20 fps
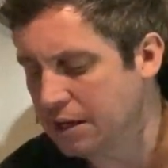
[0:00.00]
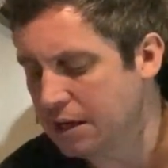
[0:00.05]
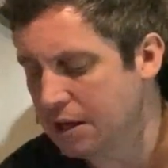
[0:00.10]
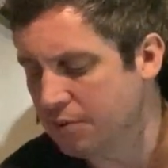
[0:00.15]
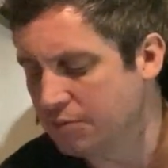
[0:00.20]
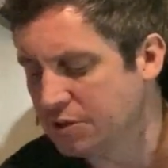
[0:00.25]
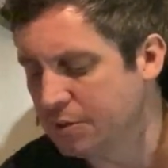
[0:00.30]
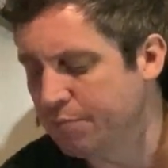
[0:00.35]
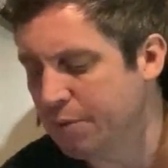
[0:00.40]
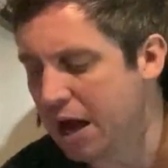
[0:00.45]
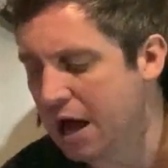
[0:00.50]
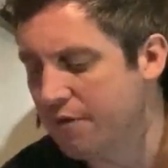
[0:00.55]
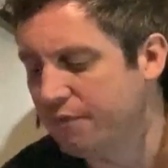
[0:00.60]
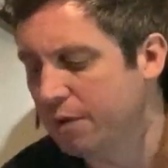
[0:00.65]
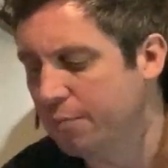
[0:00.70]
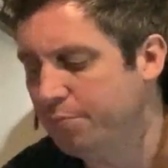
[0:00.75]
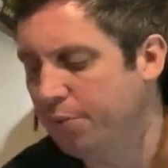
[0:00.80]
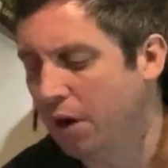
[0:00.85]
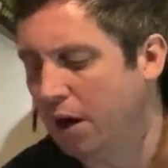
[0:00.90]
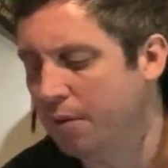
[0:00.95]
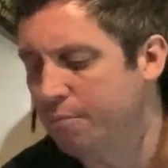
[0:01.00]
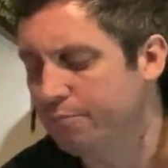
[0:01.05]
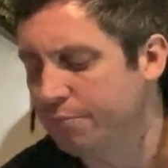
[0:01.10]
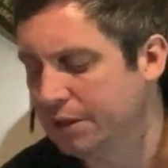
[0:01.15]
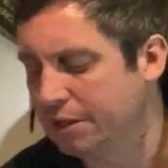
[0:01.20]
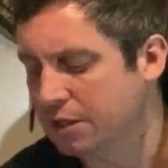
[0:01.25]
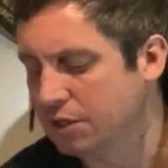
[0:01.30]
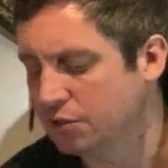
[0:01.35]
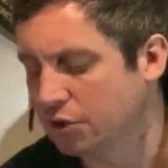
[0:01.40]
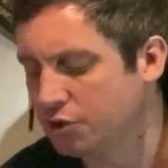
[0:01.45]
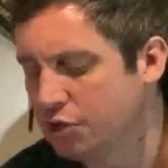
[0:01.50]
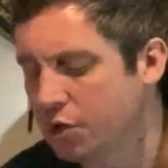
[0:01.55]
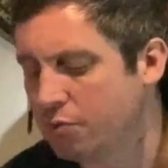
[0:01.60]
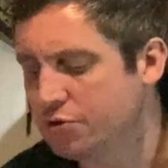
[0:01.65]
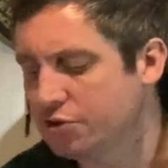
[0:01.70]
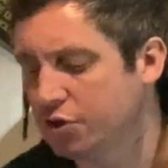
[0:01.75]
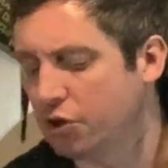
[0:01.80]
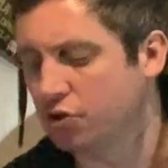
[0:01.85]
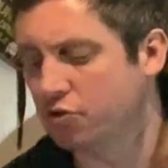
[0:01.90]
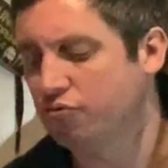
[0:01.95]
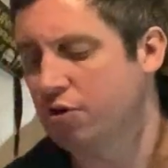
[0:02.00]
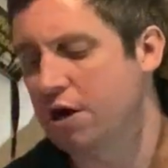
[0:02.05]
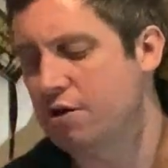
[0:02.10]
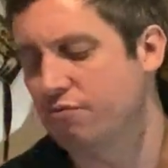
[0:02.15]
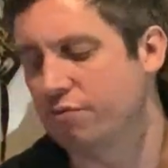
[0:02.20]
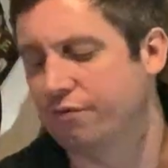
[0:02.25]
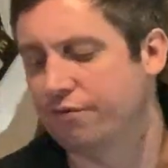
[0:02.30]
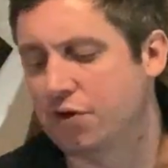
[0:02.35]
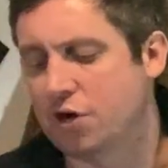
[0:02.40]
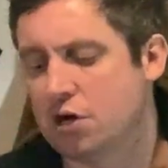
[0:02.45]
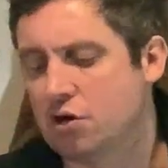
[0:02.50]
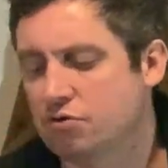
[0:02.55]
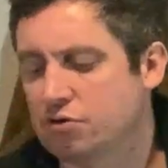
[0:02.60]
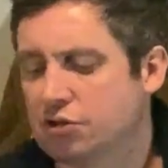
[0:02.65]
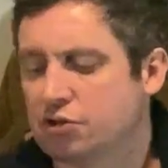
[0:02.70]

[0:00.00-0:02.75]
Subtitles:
it was a bit of a punt because I know it's got great reviews.